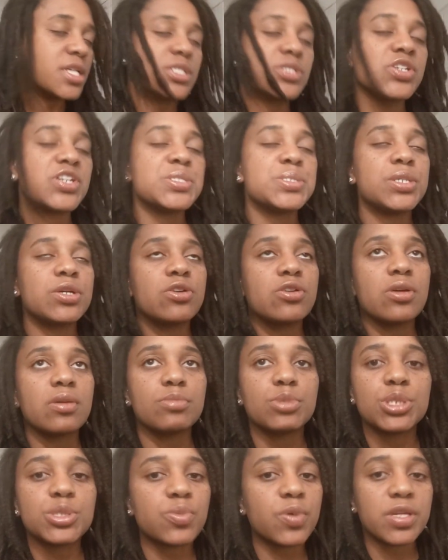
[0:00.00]
So I figured
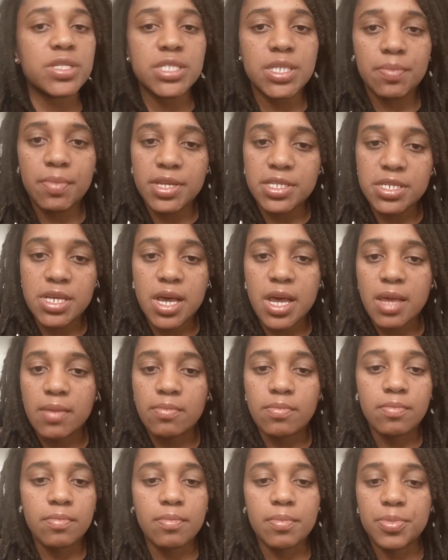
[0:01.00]
I'm just wasting my
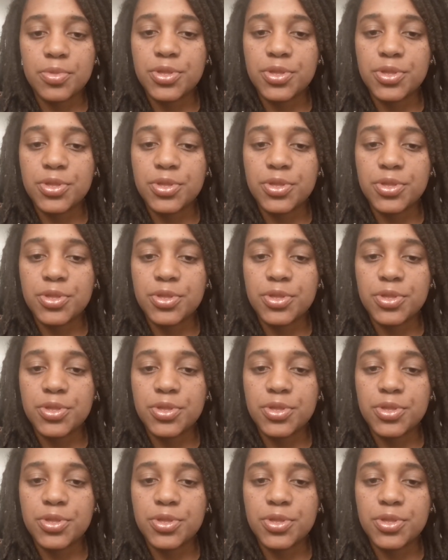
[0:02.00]
time.